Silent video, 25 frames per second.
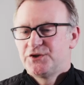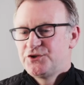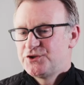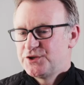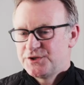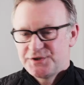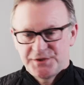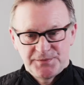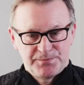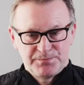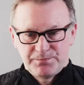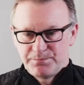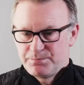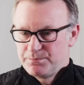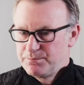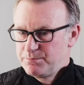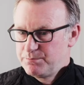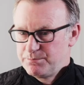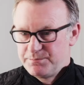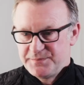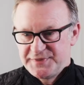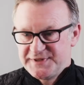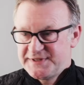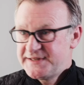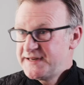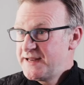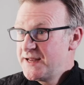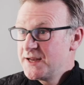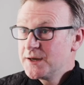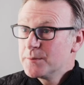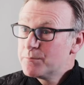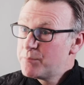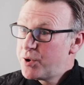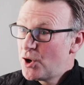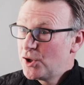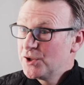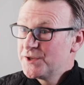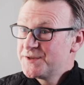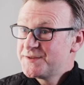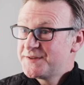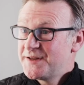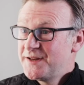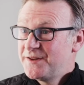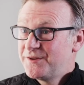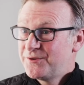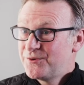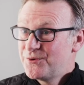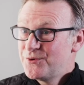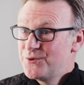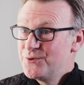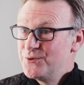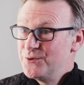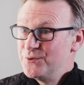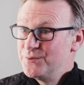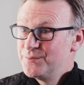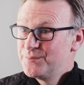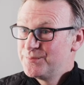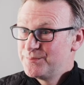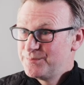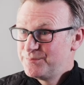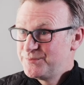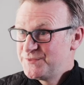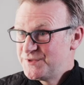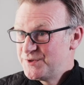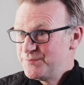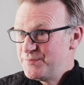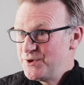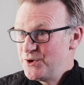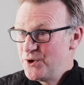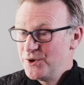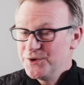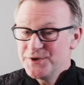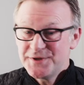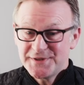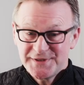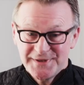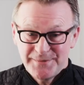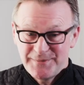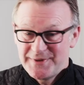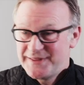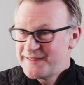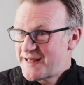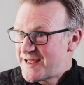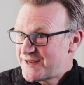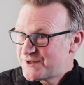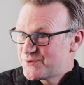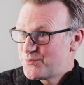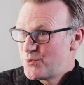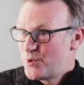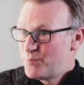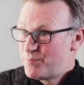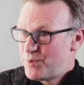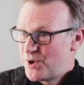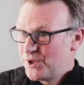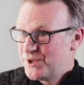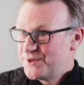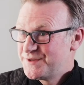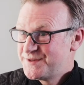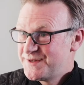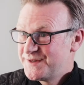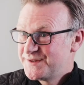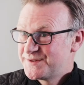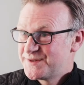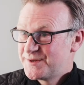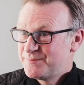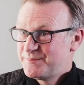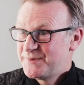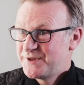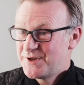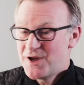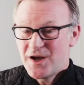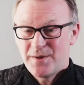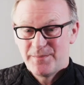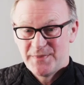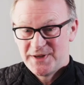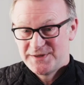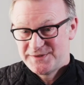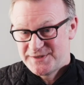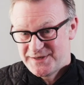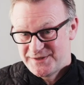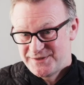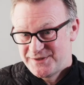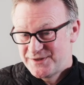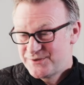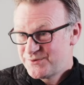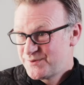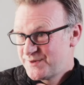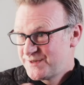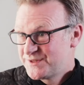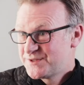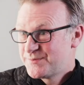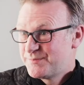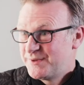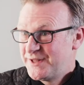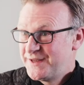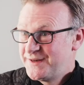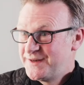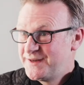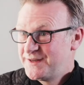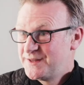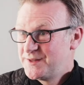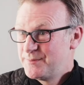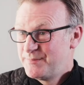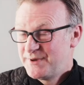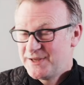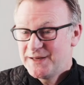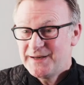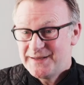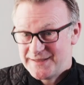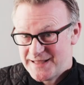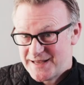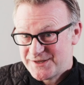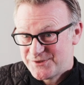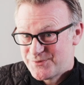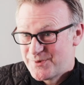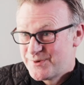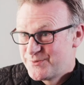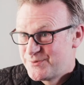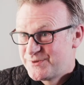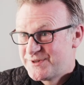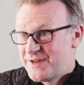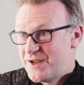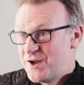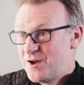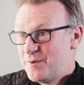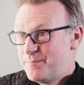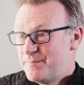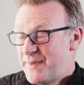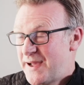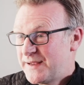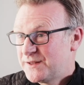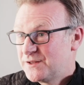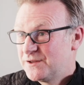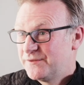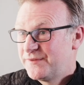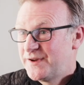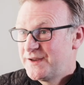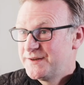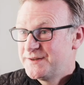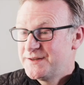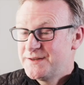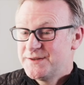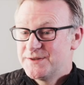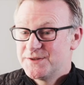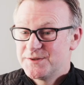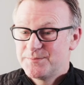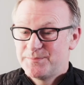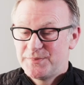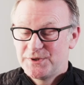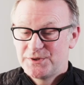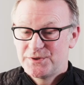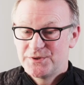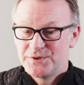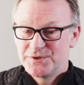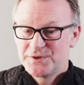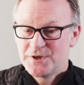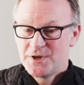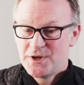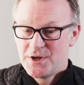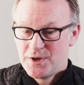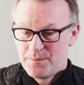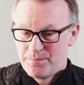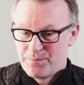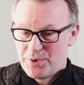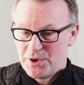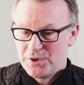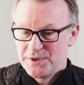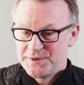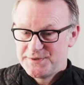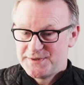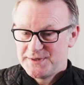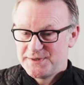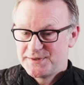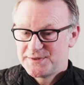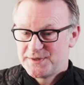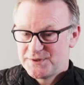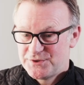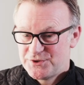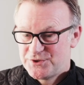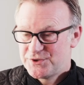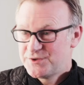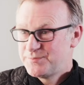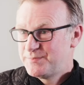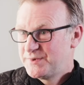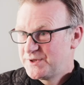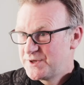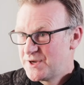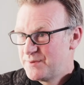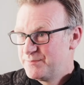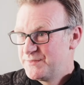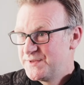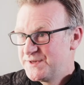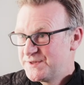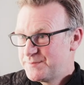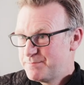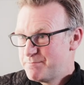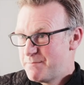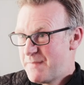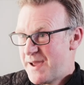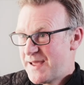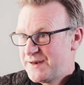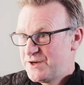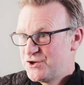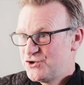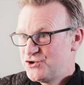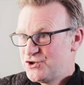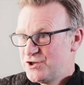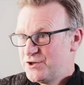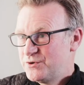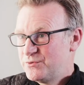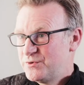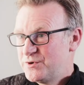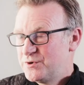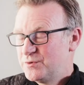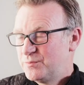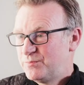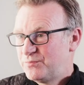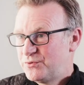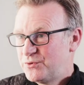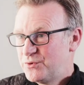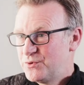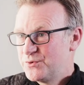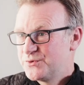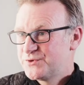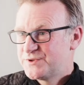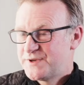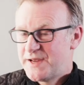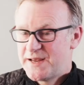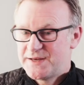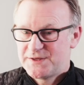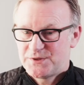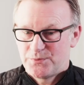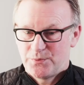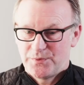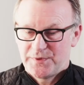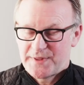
just seeing policy through. To be honest, I mean, that's what politics had become, as I was explaining at the beginning. That's why we set up Battle of Ideas, because politics had just become this managerial process